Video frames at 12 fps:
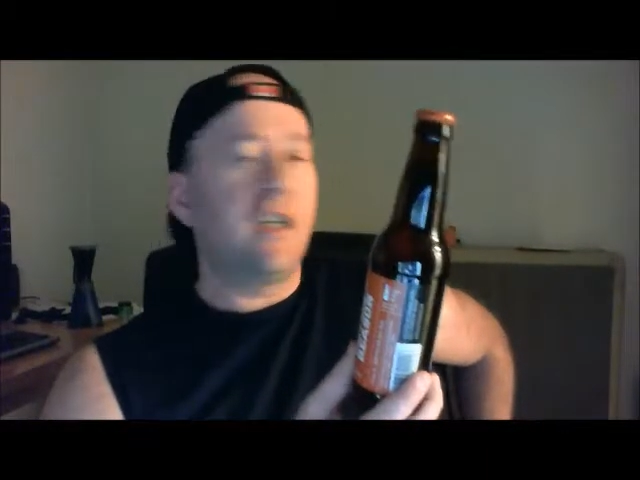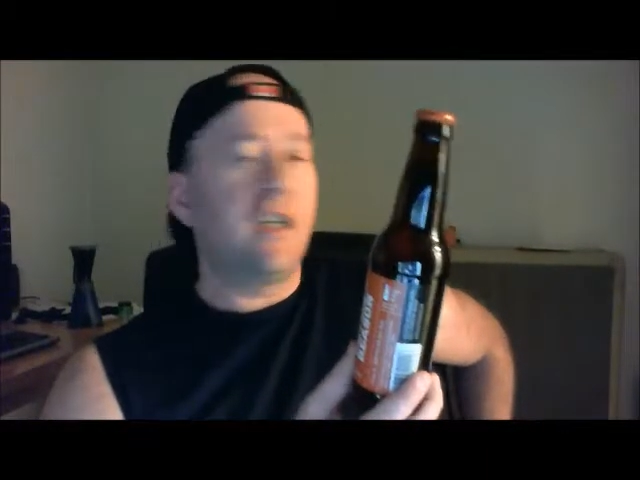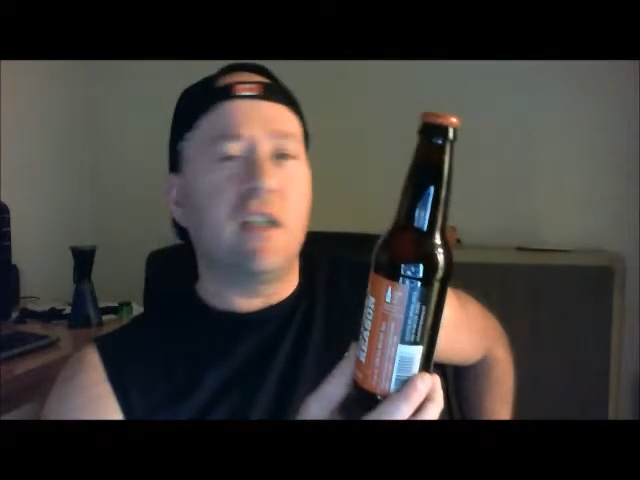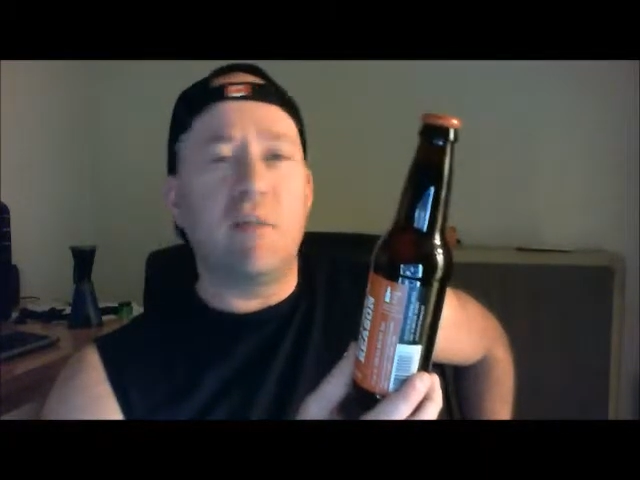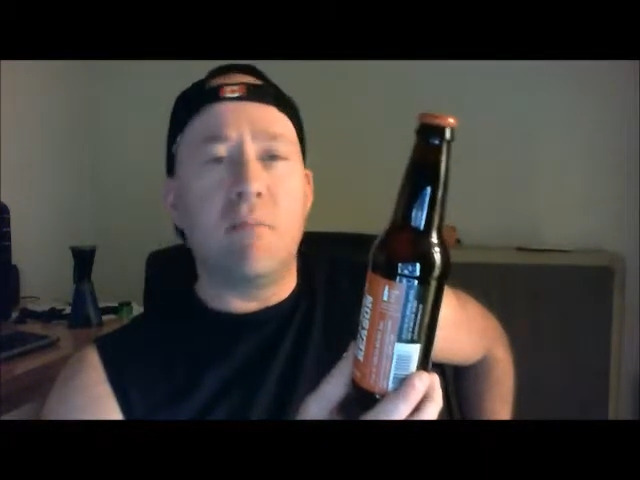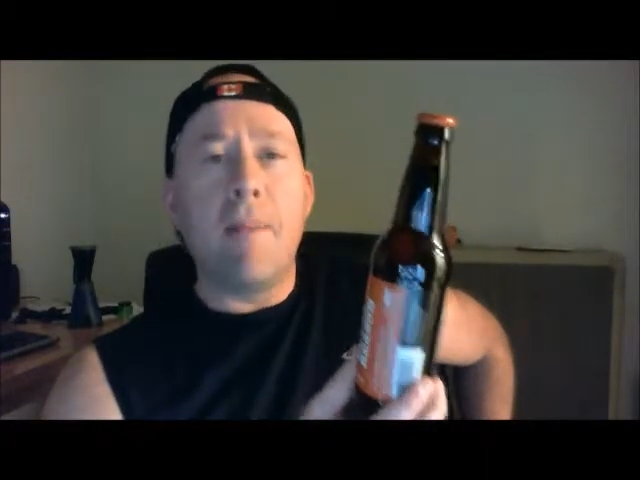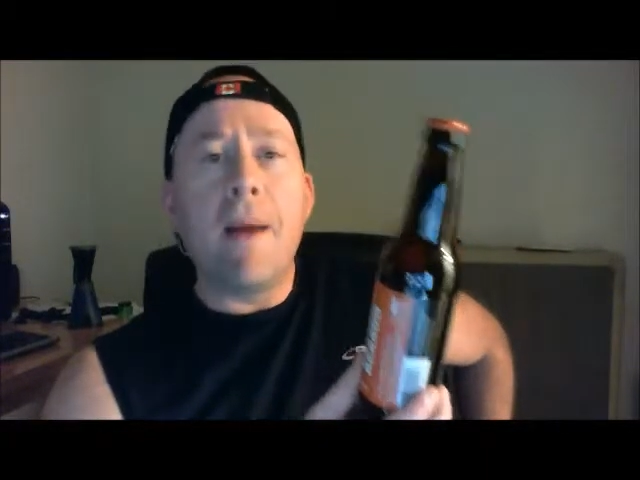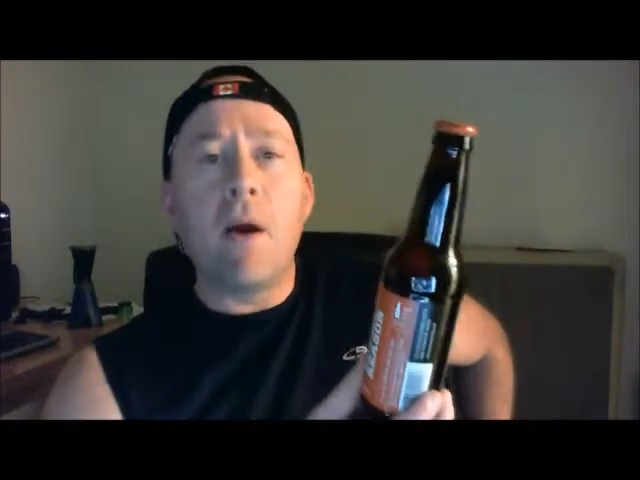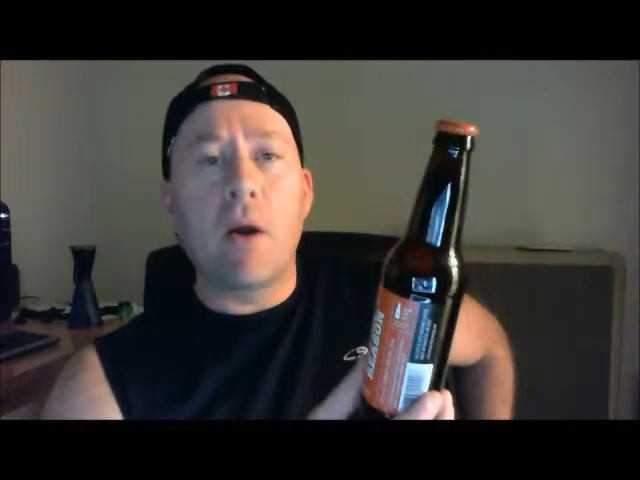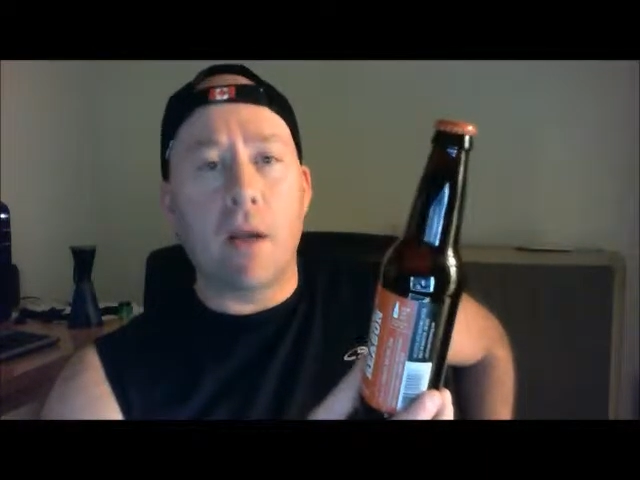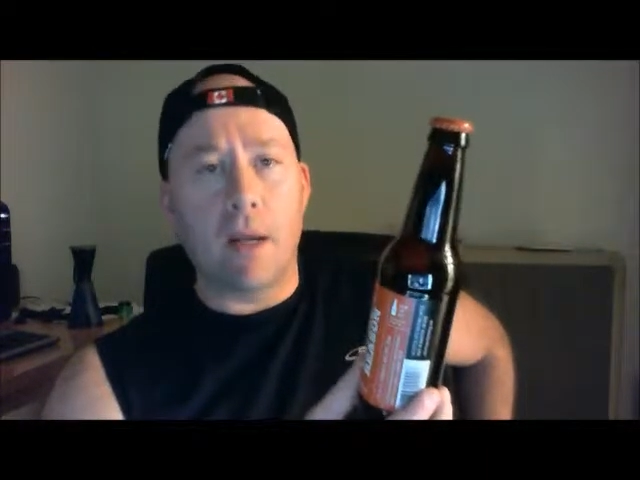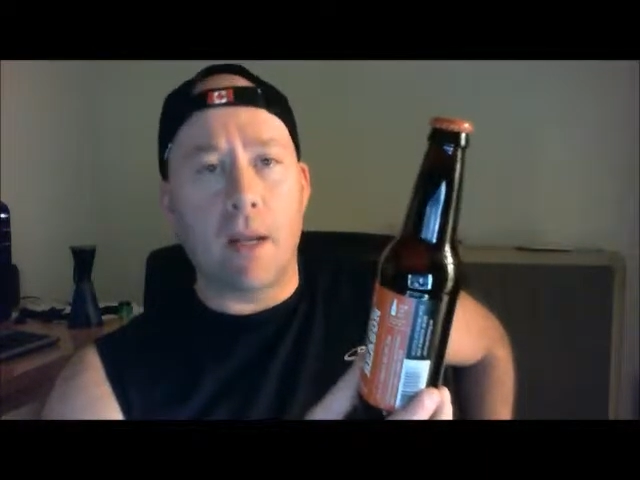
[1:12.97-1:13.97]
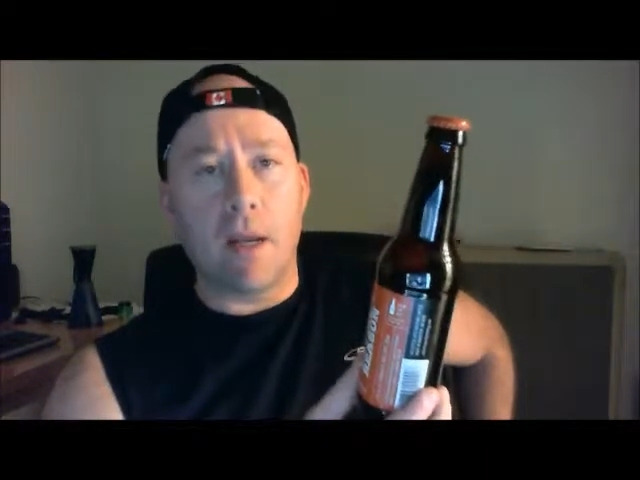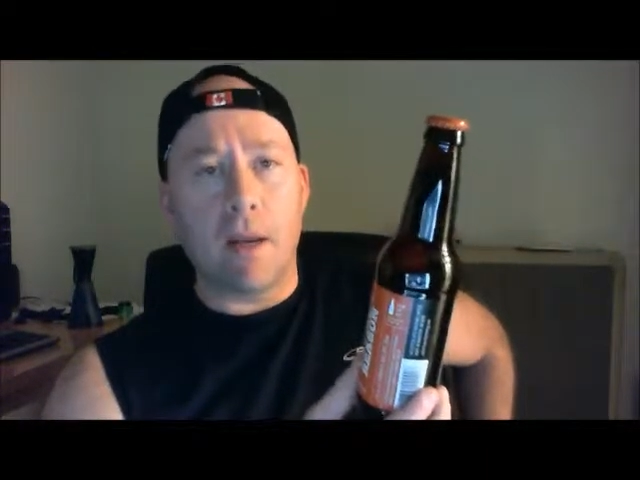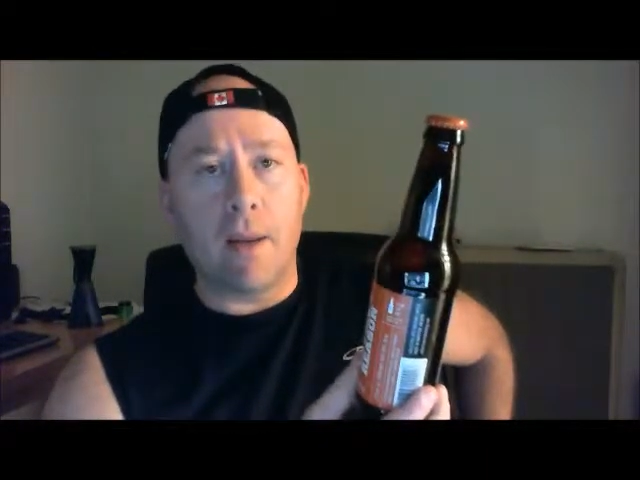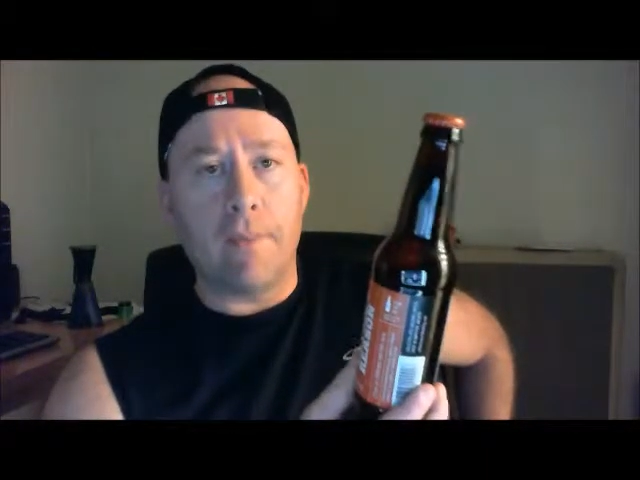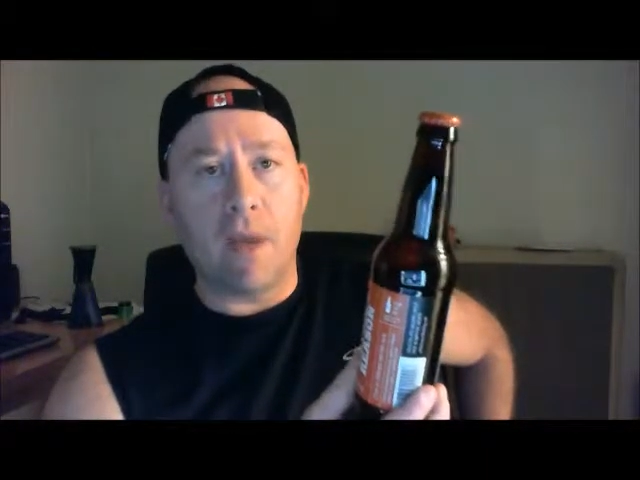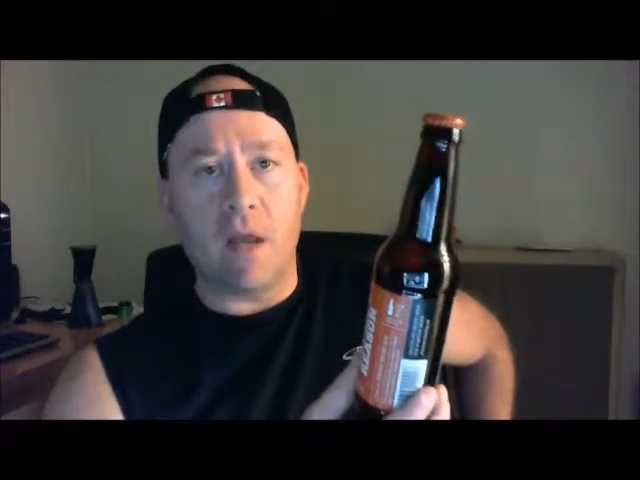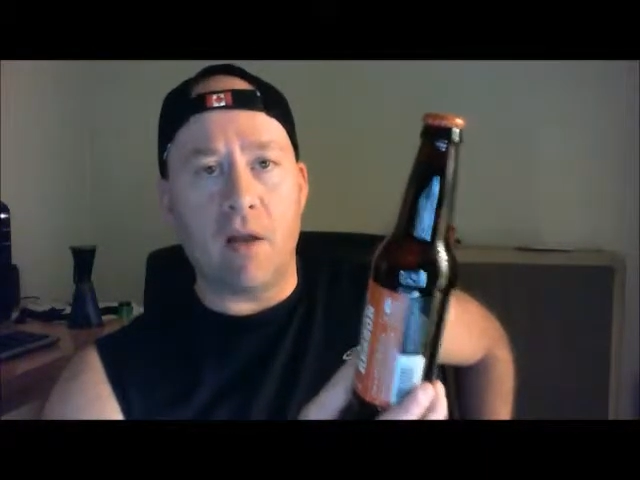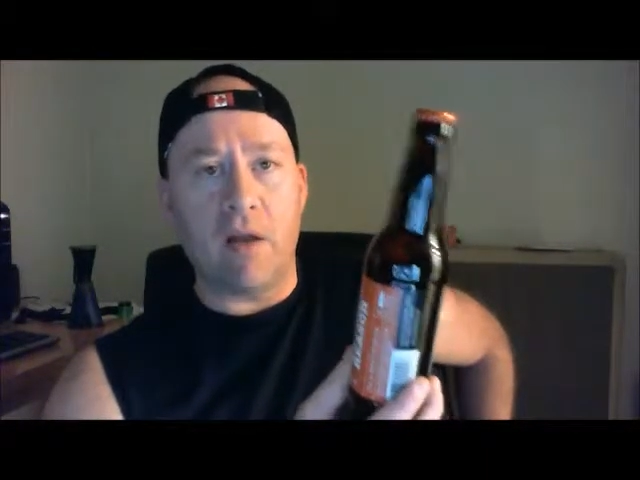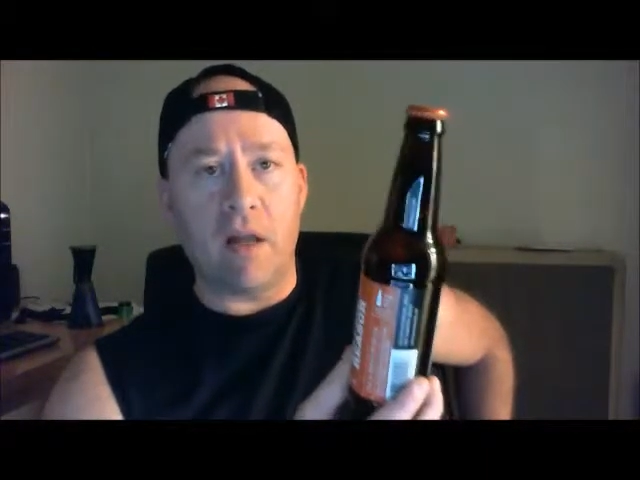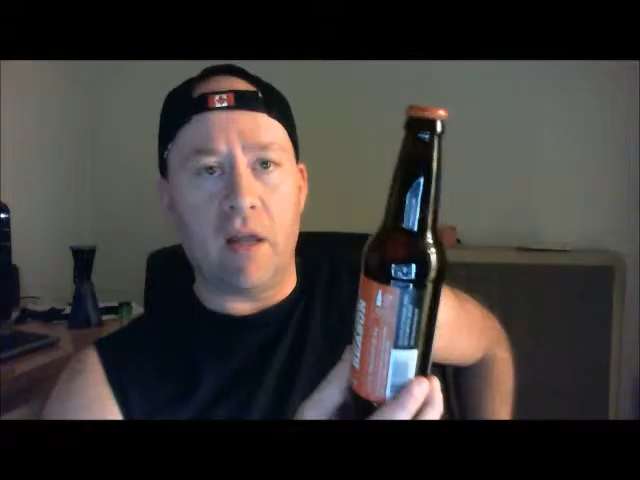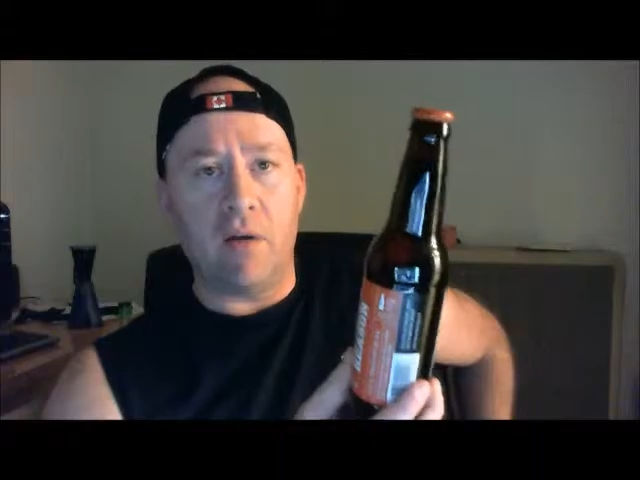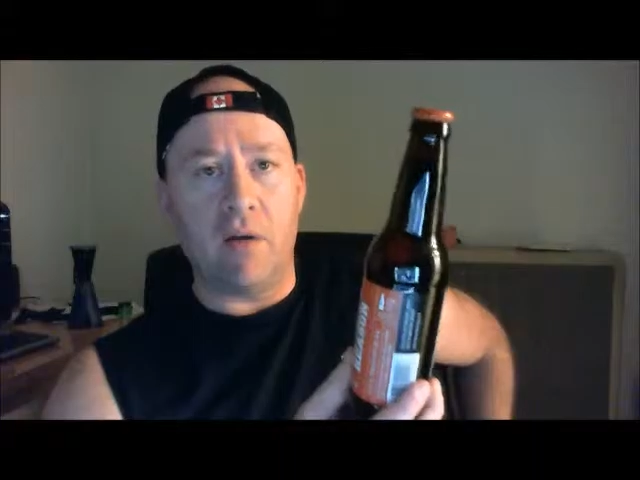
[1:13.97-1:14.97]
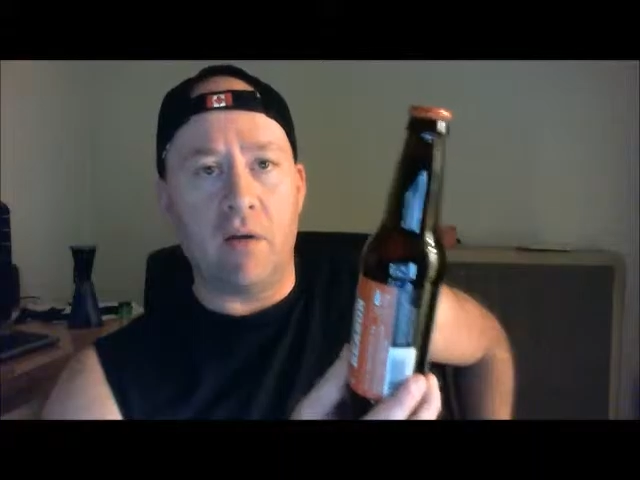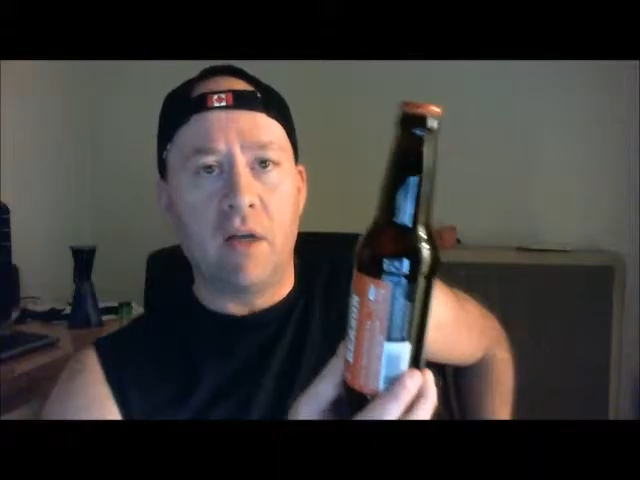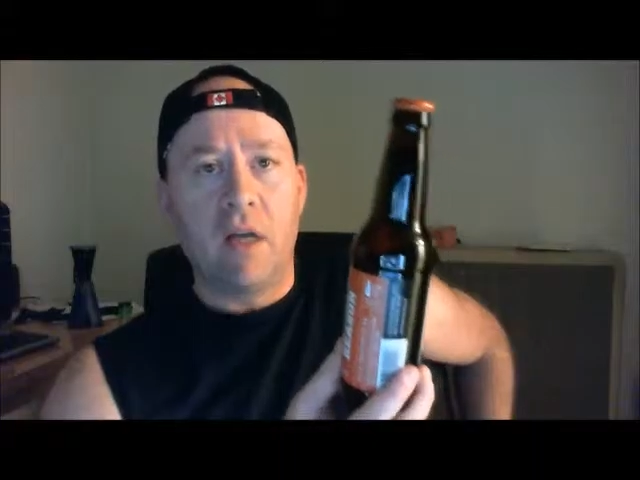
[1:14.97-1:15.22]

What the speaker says: an American pale ale.